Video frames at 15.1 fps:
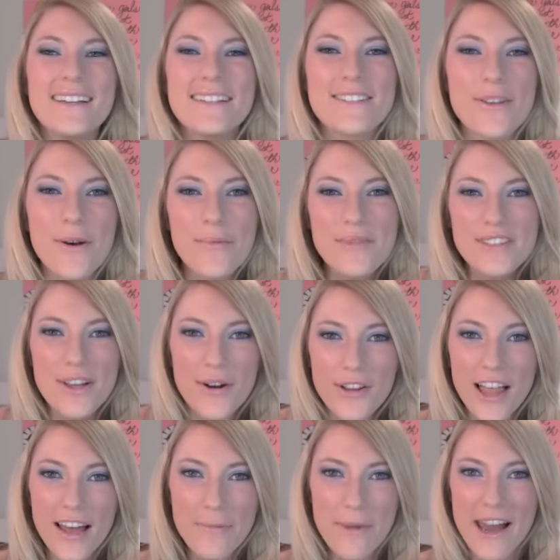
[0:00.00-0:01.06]
So I'm so
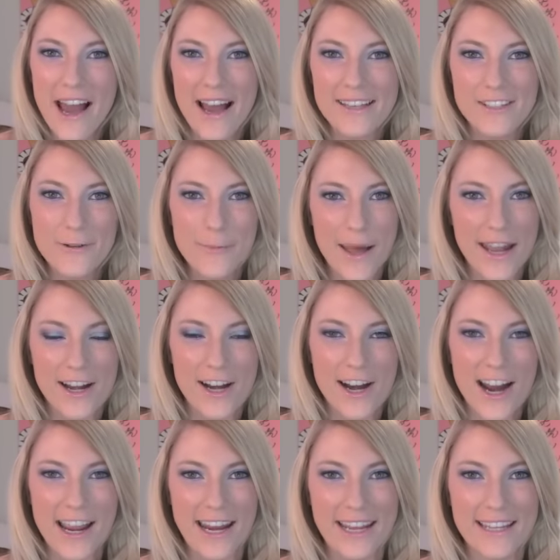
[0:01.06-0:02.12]
glad my eyes are
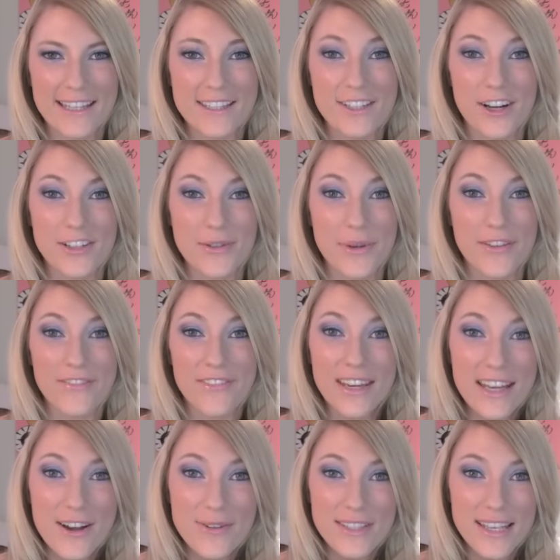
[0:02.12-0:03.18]
better and I can start doing
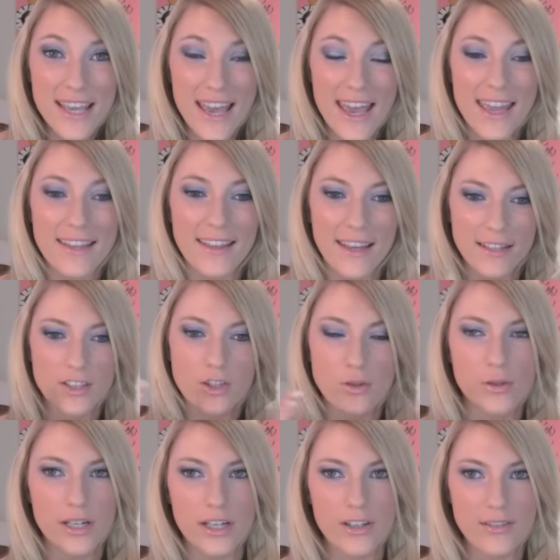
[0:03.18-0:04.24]
videos again, like
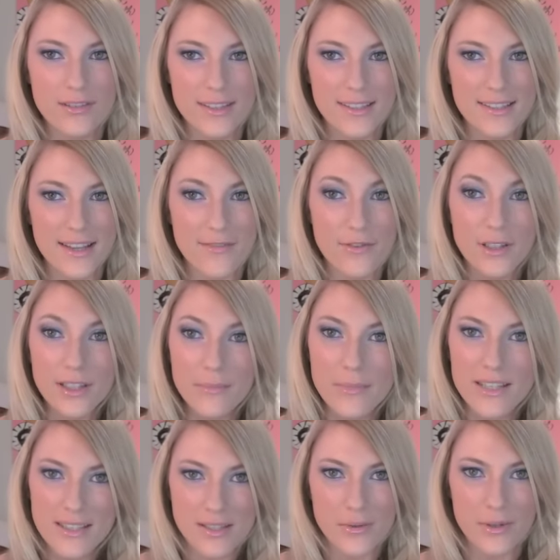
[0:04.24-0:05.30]
tutorials, because I've really
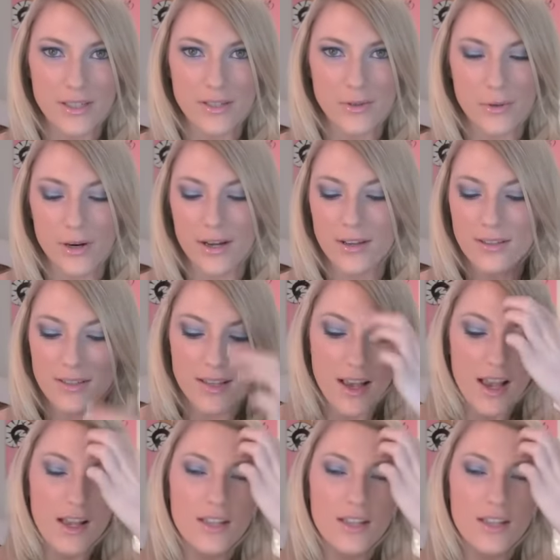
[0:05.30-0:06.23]
missed doing tutorials.